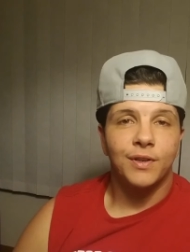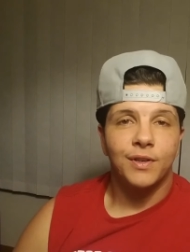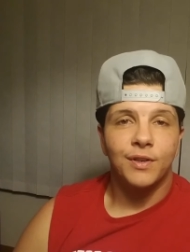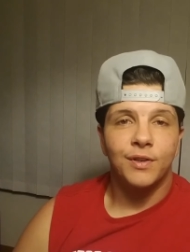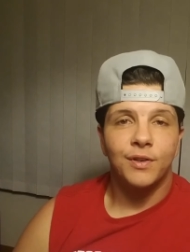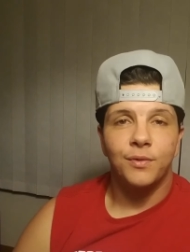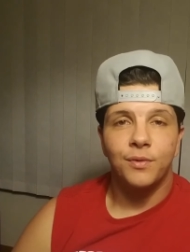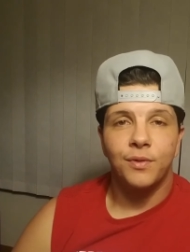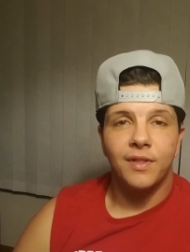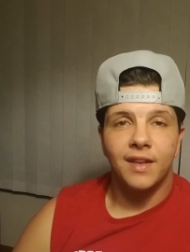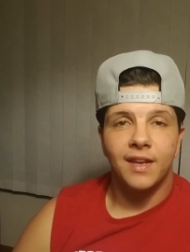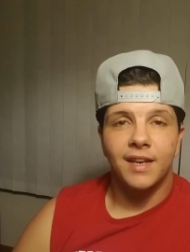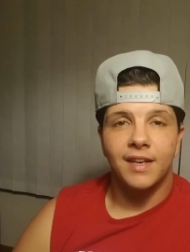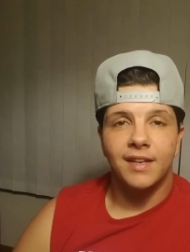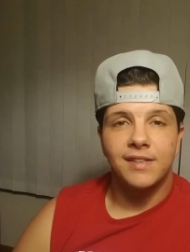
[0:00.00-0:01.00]
to do
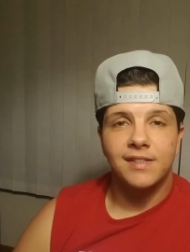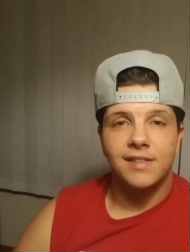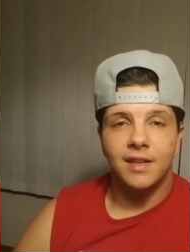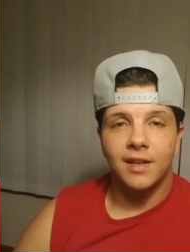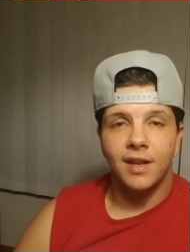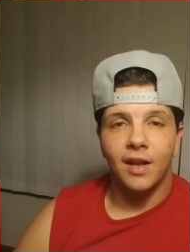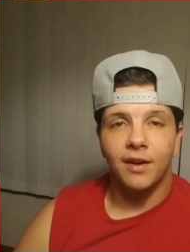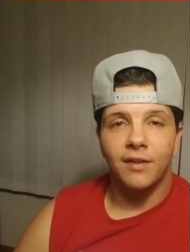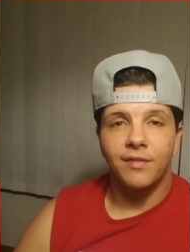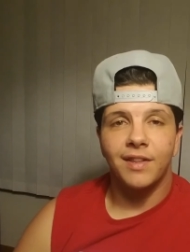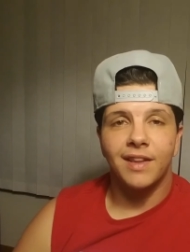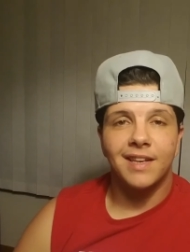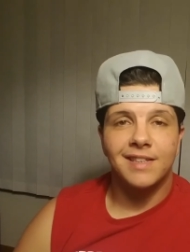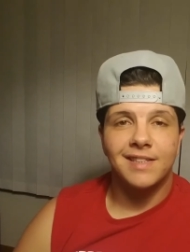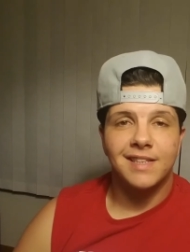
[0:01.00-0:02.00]
things, a lot of
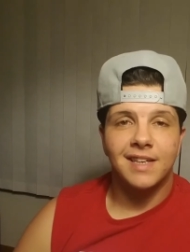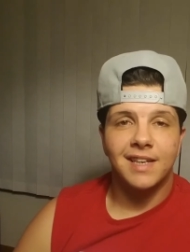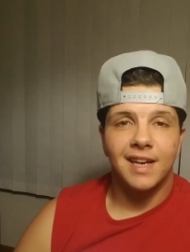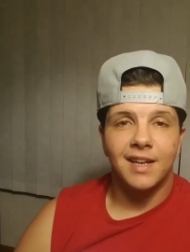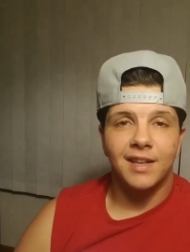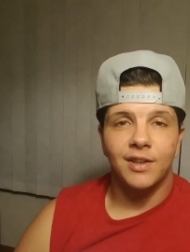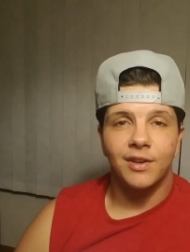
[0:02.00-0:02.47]
things together.